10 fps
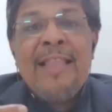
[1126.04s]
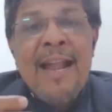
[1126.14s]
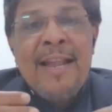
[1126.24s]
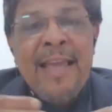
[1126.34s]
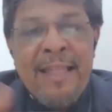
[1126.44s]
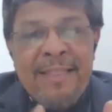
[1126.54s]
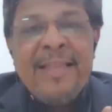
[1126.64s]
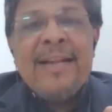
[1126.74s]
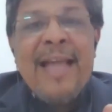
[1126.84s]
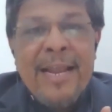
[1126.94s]
that
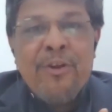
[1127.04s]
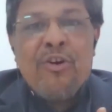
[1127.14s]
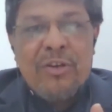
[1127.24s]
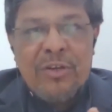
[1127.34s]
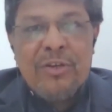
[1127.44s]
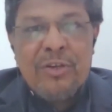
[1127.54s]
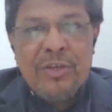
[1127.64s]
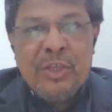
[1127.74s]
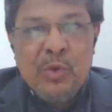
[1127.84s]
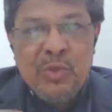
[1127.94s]
healthy dialogue
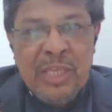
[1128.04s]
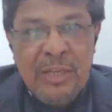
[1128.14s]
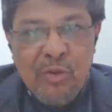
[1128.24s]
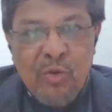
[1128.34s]
using